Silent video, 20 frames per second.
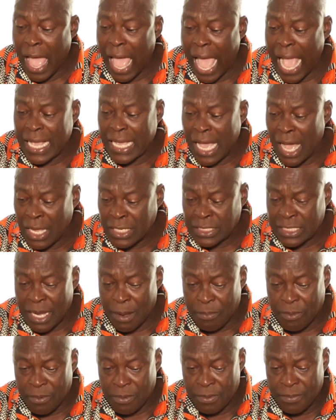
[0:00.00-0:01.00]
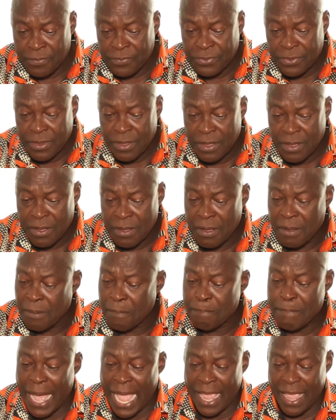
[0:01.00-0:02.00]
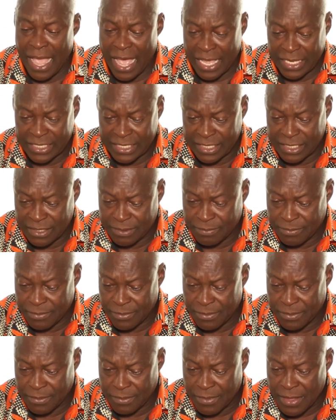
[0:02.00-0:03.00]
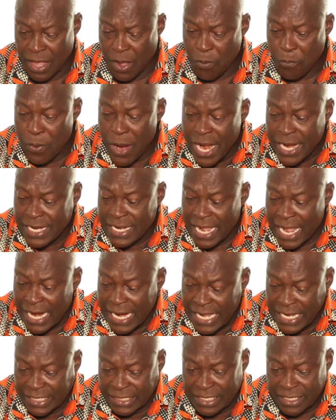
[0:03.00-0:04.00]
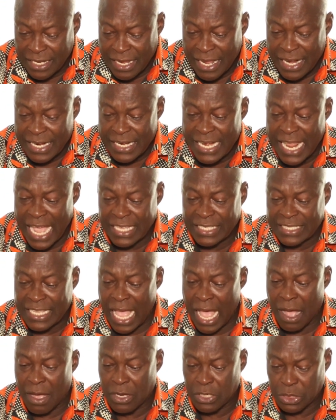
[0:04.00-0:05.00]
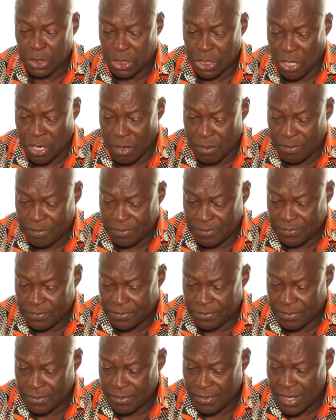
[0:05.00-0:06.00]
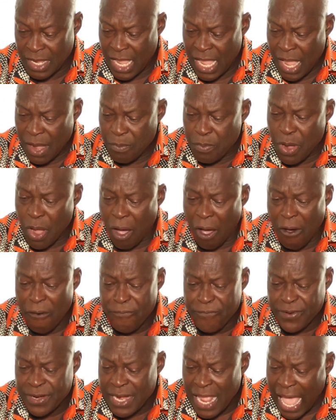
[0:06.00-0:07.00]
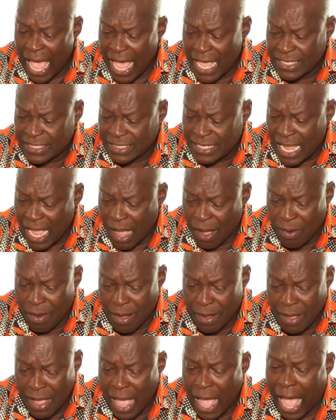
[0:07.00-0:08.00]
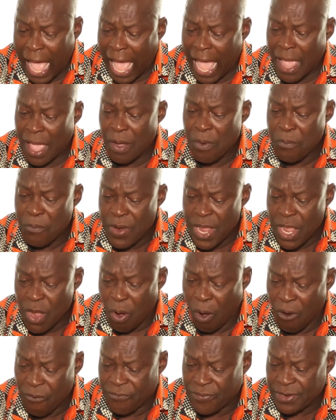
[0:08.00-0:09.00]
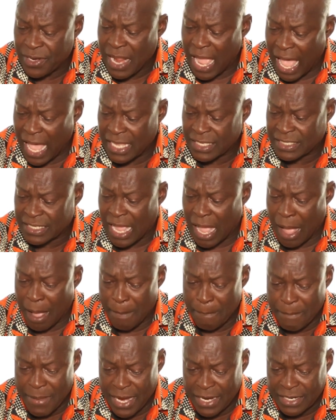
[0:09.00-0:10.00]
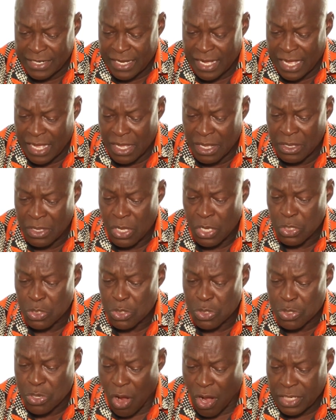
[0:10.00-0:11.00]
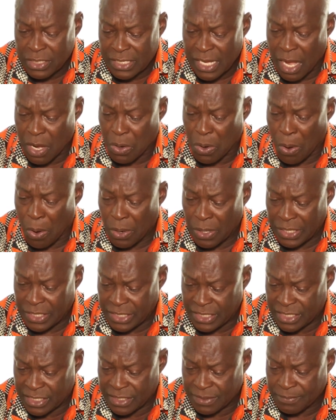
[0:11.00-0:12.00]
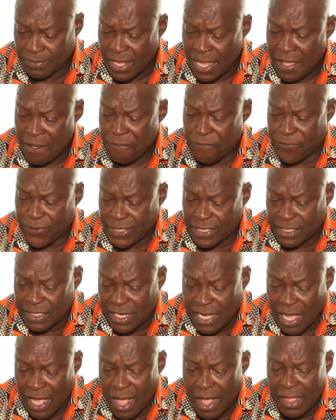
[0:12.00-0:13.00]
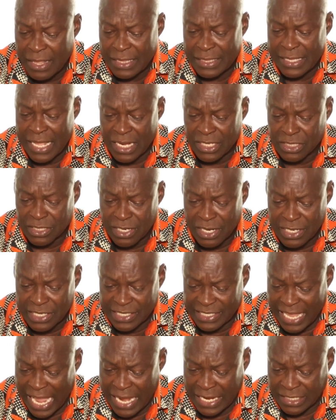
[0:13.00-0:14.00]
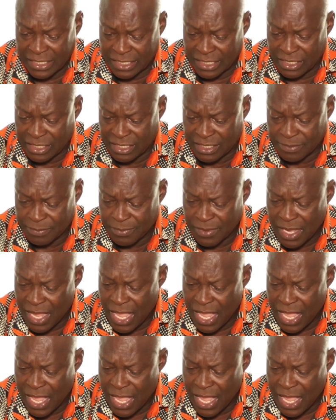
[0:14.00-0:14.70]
accountable by us. We, the elite, that's our job. We often ask our we often ask our medical doctor colleagues, physical natural scientists,